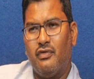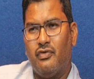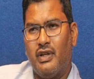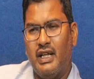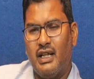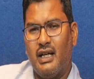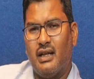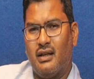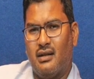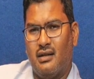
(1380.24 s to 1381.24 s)
a free
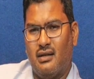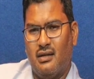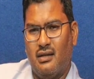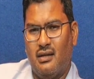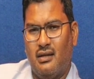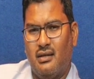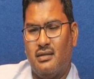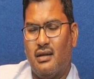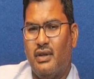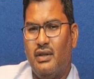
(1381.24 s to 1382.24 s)
tier
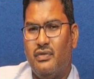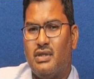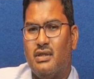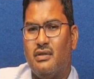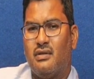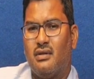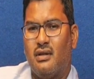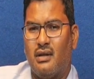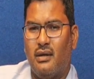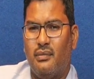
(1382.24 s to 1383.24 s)
service which is
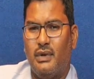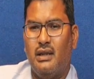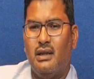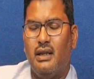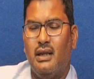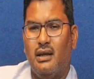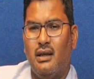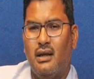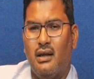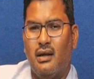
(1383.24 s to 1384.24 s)
completely
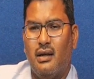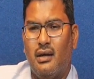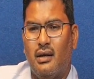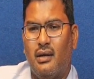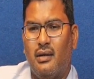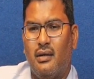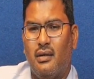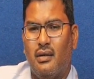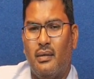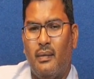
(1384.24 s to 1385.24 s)

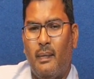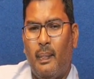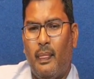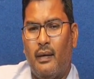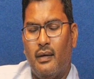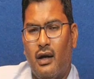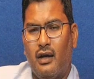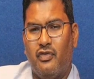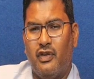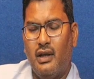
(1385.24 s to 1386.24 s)

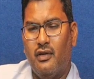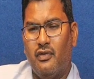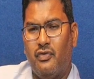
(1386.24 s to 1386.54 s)
not free.